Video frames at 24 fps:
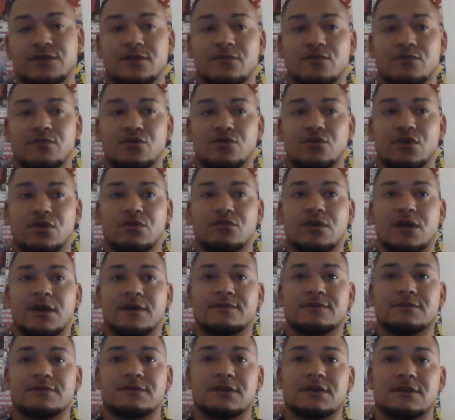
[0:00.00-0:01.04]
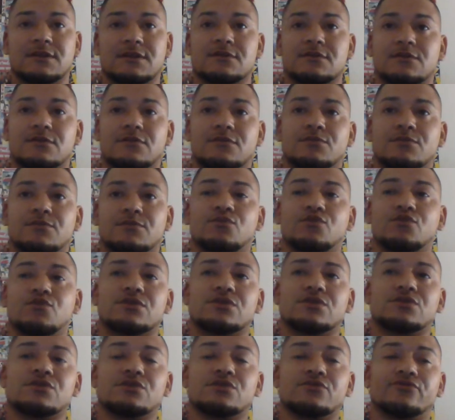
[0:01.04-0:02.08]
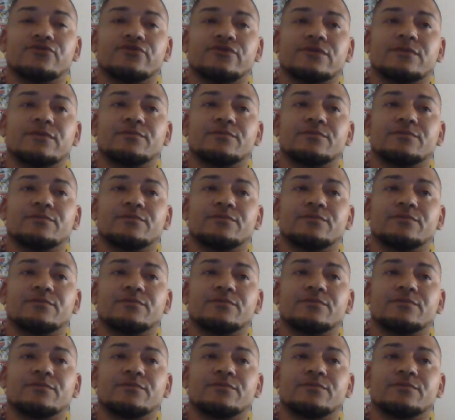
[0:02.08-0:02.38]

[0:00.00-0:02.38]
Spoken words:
even though it gravitated a little bit more to children.